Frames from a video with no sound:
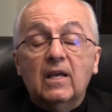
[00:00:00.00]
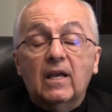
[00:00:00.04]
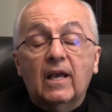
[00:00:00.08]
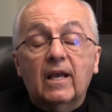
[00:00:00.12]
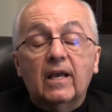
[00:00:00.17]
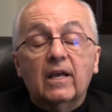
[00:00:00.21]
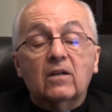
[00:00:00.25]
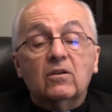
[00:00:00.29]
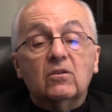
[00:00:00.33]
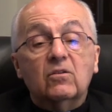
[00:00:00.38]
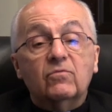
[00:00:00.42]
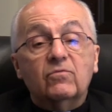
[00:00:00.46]

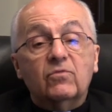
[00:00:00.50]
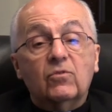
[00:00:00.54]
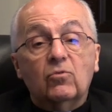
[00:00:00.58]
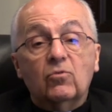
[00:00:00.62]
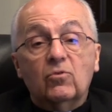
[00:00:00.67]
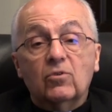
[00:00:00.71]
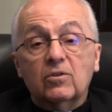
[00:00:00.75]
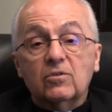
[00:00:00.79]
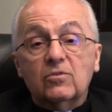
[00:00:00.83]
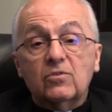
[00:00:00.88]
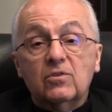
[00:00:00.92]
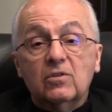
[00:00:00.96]
And of
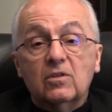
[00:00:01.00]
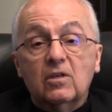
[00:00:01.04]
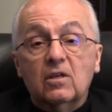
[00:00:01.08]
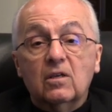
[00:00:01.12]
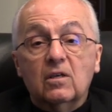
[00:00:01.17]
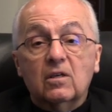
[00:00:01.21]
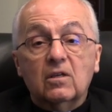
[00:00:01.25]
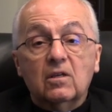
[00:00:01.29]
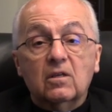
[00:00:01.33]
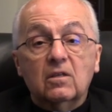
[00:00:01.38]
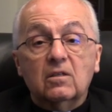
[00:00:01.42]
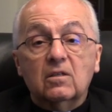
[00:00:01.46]
course,
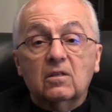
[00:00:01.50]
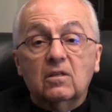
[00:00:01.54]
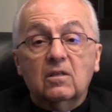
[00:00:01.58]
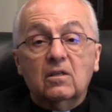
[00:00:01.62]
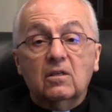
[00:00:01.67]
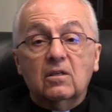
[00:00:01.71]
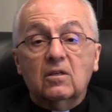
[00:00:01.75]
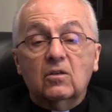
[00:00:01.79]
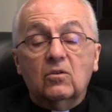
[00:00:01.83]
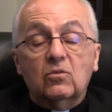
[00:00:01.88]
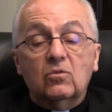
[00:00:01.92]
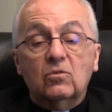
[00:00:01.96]

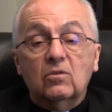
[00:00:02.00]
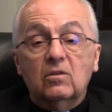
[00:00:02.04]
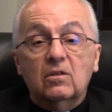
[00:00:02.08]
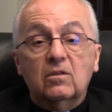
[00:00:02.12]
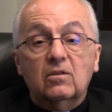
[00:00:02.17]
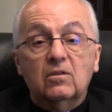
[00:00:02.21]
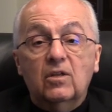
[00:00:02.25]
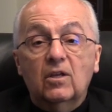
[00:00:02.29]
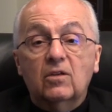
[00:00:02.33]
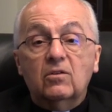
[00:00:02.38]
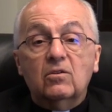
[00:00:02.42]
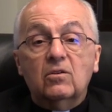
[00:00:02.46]

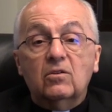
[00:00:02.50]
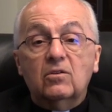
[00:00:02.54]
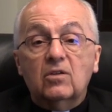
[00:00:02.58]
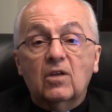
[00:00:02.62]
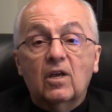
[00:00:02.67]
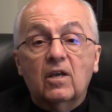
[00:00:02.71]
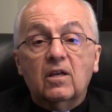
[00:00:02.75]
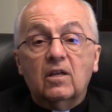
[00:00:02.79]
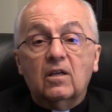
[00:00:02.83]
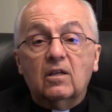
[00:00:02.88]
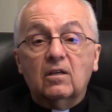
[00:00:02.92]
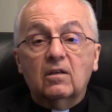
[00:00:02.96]
it didn't
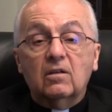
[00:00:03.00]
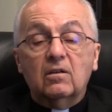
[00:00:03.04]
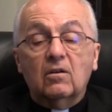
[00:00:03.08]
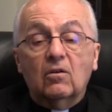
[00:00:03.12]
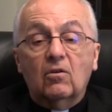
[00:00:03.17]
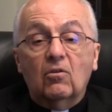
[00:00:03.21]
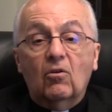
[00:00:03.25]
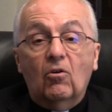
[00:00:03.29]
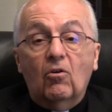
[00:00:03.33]
take